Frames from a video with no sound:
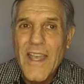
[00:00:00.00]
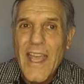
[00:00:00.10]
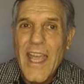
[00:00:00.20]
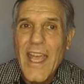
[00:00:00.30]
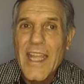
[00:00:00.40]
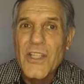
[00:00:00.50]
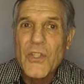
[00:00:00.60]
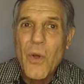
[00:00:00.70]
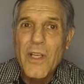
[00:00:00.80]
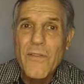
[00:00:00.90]
And so
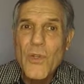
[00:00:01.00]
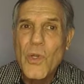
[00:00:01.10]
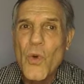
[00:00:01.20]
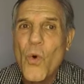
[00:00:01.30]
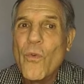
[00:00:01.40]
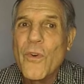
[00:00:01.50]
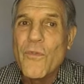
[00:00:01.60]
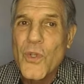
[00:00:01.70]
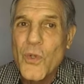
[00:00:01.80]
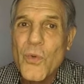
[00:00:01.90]
I'll give you an
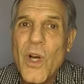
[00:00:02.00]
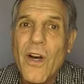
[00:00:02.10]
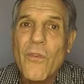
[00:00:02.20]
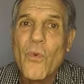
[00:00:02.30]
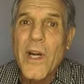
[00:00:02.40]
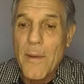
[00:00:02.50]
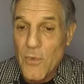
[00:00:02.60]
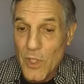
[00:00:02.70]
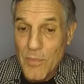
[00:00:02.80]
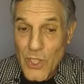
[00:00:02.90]
overview of what I'm going
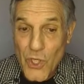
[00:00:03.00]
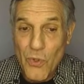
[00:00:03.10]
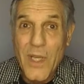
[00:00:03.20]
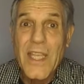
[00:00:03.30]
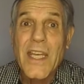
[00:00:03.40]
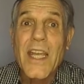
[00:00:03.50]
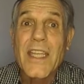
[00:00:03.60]
to be doing, and I